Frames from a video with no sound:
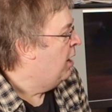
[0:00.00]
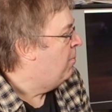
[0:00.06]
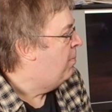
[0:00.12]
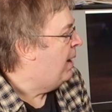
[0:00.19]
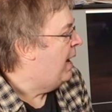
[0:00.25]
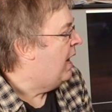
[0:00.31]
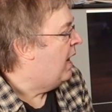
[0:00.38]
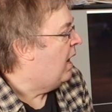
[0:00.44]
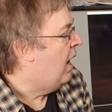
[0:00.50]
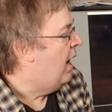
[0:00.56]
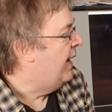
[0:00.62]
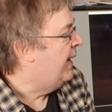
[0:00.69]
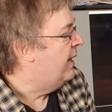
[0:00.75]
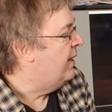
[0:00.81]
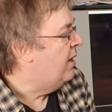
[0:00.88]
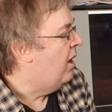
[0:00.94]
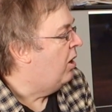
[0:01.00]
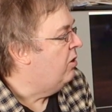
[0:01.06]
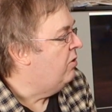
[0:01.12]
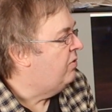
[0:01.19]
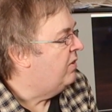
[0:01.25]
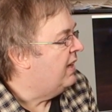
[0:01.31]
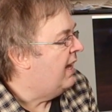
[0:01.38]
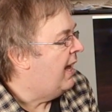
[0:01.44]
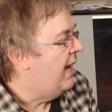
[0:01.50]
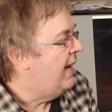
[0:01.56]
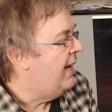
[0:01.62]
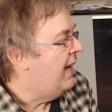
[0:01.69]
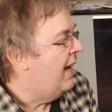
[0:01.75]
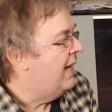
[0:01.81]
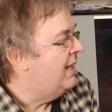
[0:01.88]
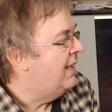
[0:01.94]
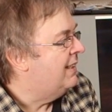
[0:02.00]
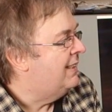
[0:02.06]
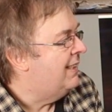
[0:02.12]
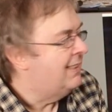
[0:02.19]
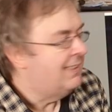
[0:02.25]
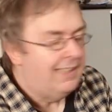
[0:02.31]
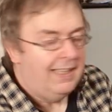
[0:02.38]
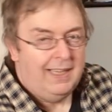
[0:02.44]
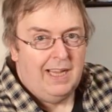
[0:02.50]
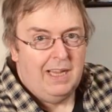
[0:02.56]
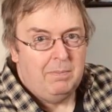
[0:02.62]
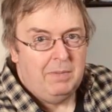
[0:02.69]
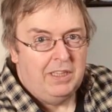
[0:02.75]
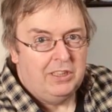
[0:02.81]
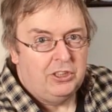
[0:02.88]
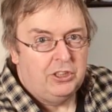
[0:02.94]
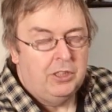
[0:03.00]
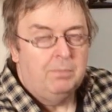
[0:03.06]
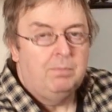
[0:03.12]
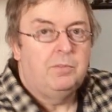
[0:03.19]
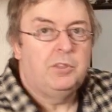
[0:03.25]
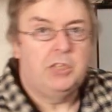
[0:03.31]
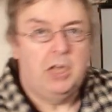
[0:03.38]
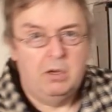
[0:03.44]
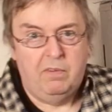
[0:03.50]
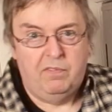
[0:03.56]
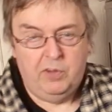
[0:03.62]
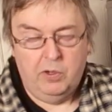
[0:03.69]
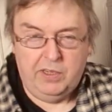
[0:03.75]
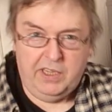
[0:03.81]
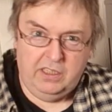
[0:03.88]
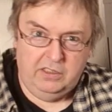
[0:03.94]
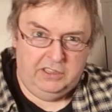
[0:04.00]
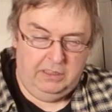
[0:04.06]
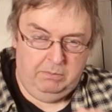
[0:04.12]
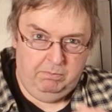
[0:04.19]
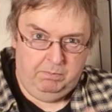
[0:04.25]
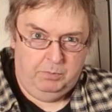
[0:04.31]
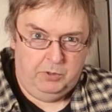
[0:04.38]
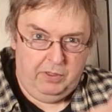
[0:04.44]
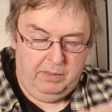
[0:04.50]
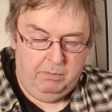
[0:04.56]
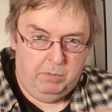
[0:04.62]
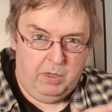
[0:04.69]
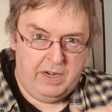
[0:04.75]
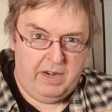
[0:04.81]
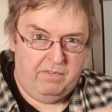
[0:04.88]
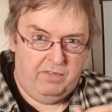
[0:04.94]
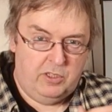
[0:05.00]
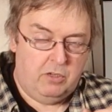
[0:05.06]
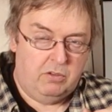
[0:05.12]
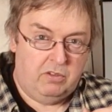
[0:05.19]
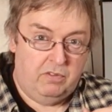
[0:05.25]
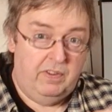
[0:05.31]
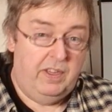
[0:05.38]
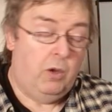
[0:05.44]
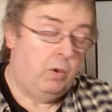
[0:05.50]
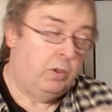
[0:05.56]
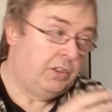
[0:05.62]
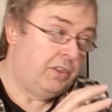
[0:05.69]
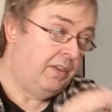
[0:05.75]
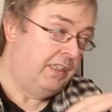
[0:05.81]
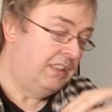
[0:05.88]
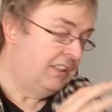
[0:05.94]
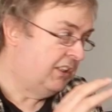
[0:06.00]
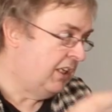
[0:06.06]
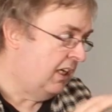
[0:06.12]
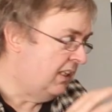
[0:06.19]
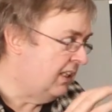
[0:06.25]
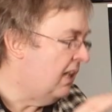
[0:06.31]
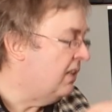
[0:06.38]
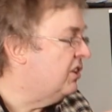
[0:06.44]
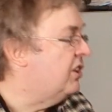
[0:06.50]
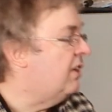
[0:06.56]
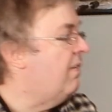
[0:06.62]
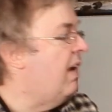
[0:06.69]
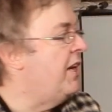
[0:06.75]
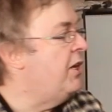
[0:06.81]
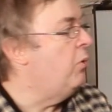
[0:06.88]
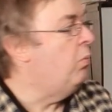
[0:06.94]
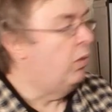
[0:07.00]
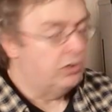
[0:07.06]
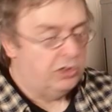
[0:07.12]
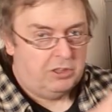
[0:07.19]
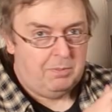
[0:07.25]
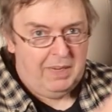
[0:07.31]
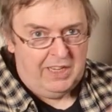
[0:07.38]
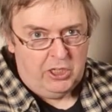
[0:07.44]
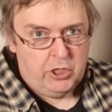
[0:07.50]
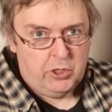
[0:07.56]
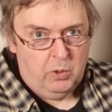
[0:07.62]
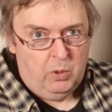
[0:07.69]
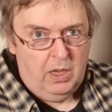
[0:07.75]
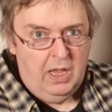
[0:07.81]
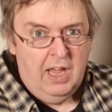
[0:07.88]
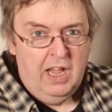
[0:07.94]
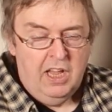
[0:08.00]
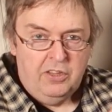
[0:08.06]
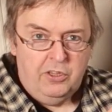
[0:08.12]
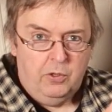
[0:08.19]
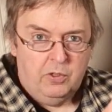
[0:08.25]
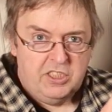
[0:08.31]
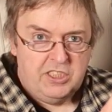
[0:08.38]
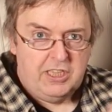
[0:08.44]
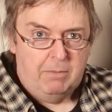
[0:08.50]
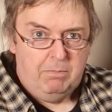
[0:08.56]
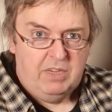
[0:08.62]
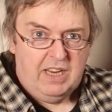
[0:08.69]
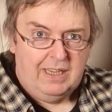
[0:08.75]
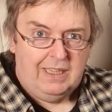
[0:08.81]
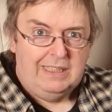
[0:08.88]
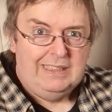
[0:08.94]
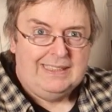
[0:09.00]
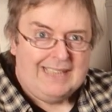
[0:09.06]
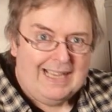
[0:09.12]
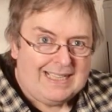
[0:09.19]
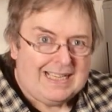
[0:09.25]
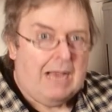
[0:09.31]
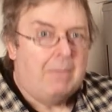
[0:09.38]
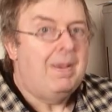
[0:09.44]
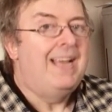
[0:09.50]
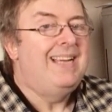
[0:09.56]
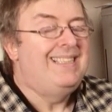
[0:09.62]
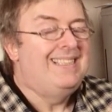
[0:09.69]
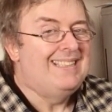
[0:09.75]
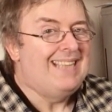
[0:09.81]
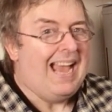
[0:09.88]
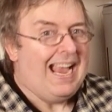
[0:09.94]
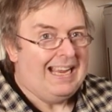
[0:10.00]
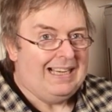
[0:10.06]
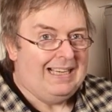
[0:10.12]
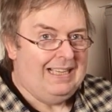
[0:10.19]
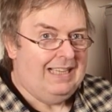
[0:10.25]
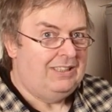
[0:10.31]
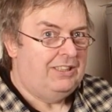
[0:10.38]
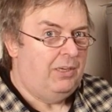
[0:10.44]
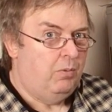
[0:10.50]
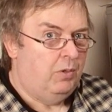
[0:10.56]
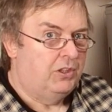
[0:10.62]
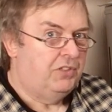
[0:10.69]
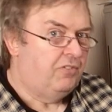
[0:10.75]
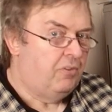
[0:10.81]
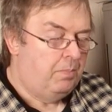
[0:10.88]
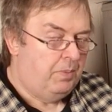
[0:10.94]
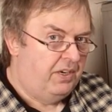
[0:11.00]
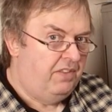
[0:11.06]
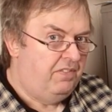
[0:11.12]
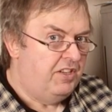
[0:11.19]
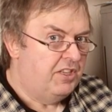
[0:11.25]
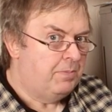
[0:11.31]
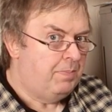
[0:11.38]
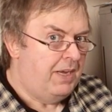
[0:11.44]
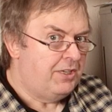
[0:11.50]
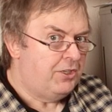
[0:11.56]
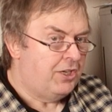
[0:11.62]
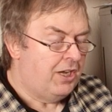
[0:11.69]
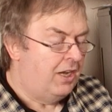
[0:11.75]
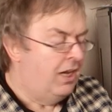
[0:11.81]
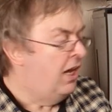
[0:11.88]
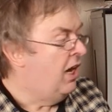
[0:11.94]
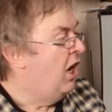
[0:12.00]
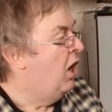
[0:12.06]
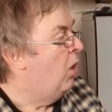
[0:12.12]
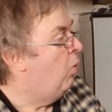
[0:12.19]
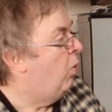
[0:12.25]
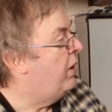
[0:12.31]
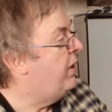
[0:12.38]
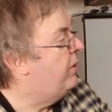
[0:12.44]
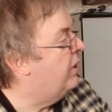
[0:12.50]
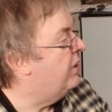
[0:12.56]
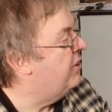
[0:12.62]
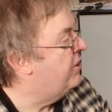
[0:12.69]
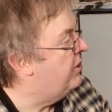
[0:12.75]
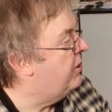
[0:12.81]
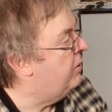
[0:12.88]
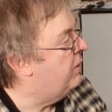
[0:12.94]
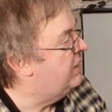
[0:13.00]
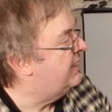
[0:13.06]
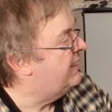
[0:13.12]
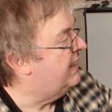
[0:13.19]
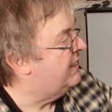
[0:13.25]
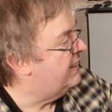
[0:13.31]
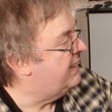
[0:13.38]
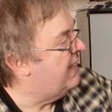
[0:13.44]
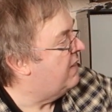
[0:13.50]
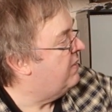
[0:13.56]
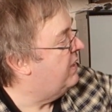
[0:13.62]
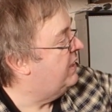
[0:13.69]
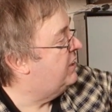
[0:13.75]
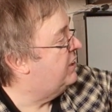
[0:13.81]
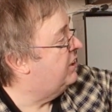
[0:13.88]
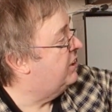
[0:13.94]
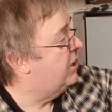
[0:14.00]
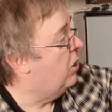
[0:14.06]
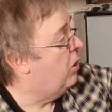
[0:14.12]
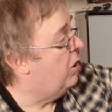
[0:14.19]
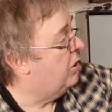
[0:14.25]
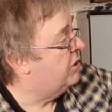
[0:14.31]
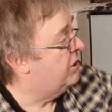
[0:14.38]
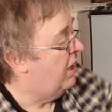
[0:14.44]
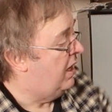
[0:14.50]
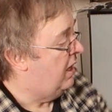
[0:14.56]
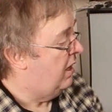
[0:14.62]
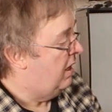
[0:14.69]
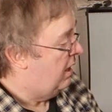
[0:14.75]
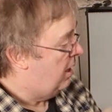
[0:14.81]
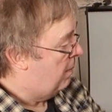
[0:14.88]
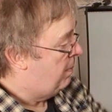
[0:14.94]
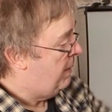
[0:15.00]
but I can overlay an existing image. So if you're doing product photography or doing certain other stuff and you want to make sure your subject is set up exactly as it was for a previous picture, what you can do is this. Now, this has got a